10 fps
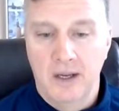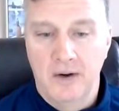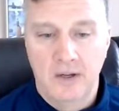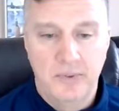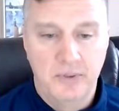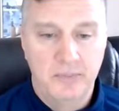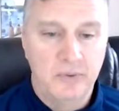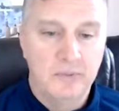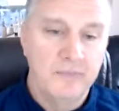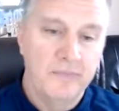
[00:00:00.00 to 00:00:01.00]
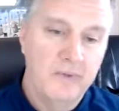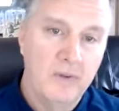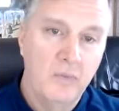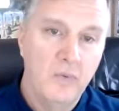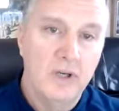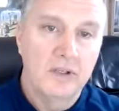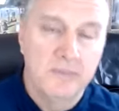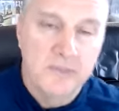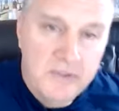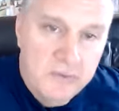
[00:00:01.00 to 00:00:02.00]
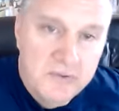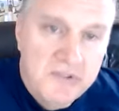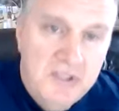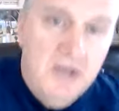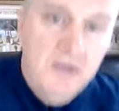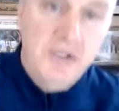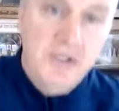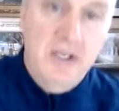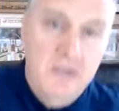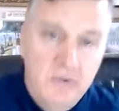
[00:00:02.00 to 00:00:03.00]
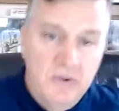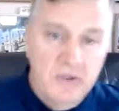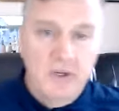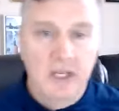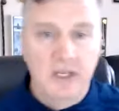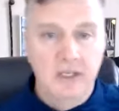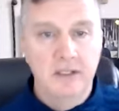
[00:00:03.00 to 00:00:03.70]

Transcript: All right, people, welcome to CRJ230,